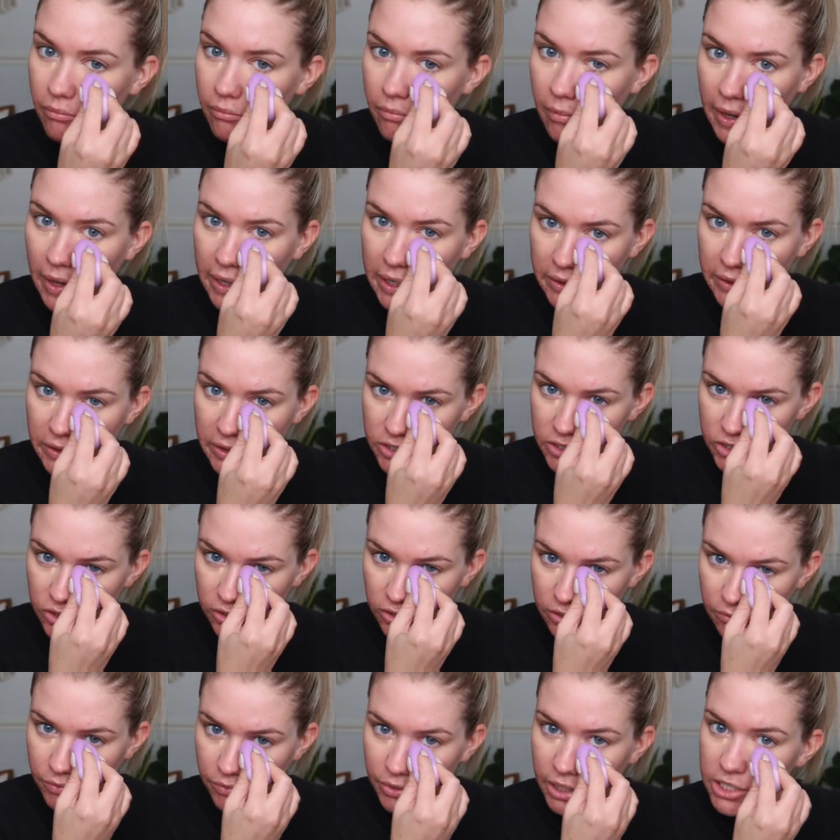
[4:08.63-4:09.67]
My
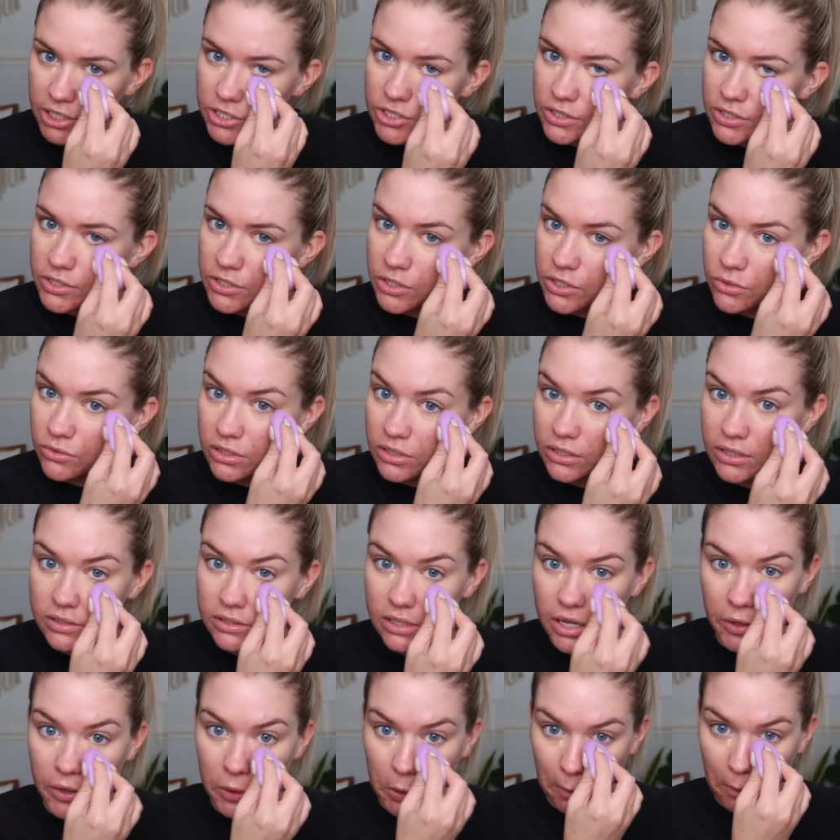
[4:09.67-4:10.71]
initial impressions using
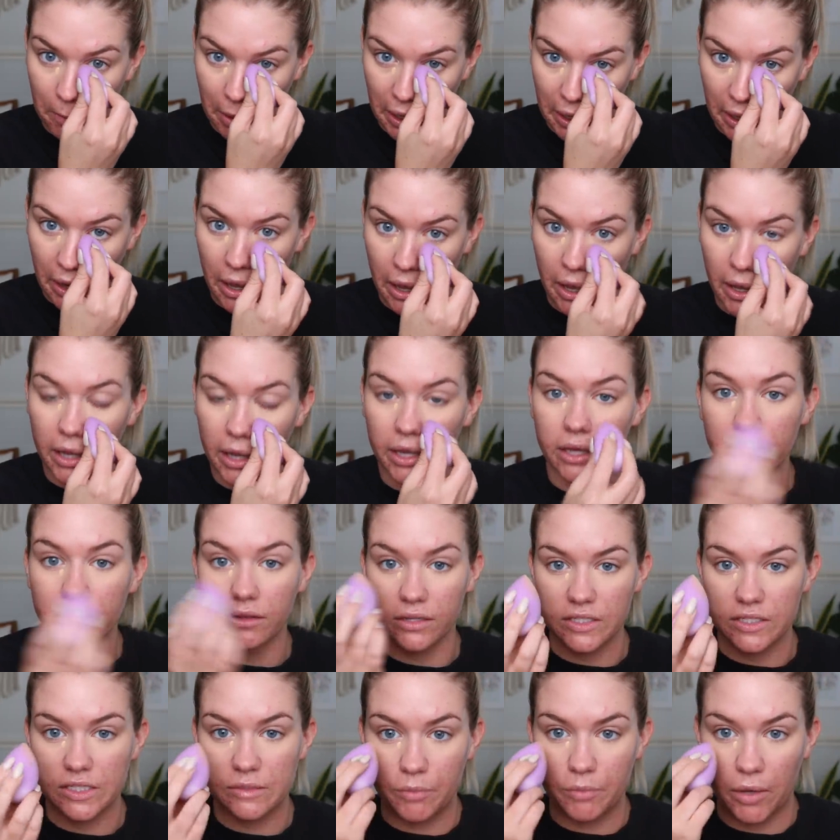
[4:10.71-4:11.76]
this under my eye,
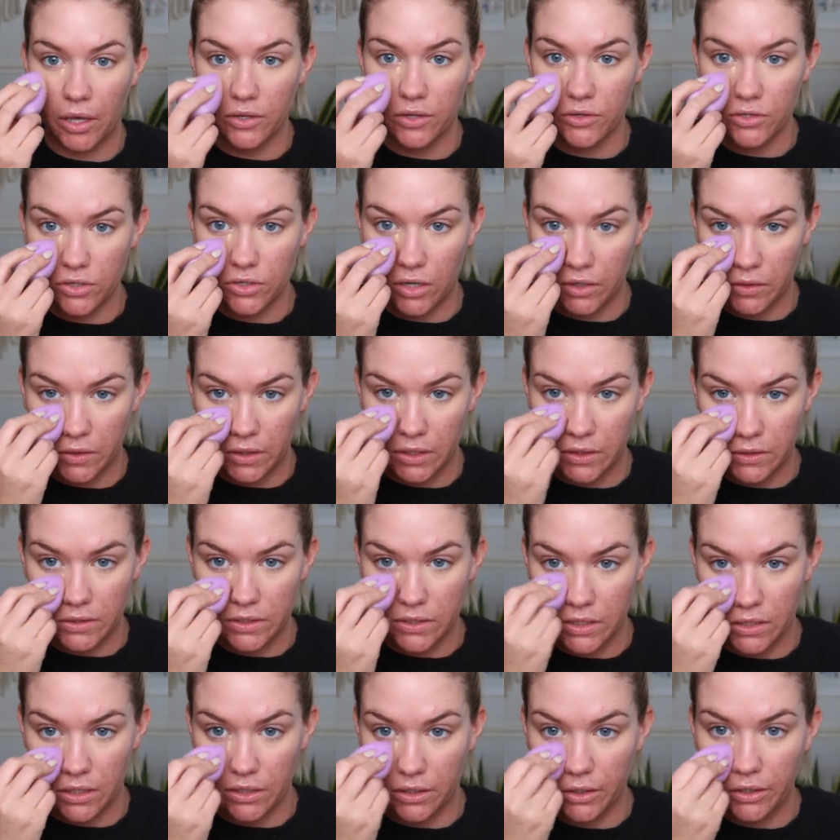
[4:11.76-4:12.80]
the sponge, not the
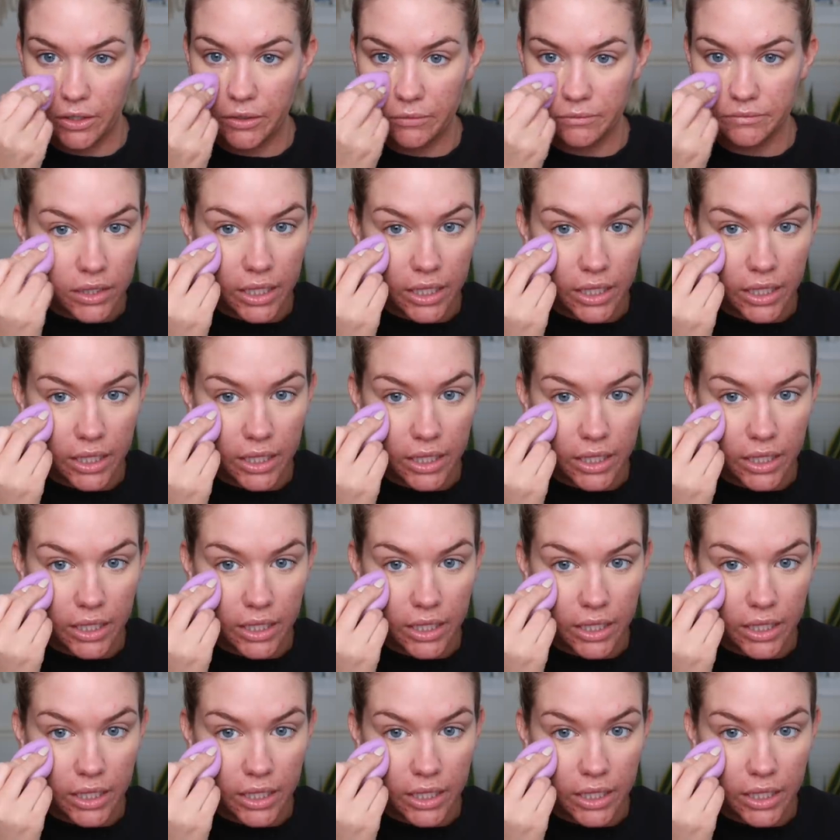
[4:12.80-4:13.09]
concealer,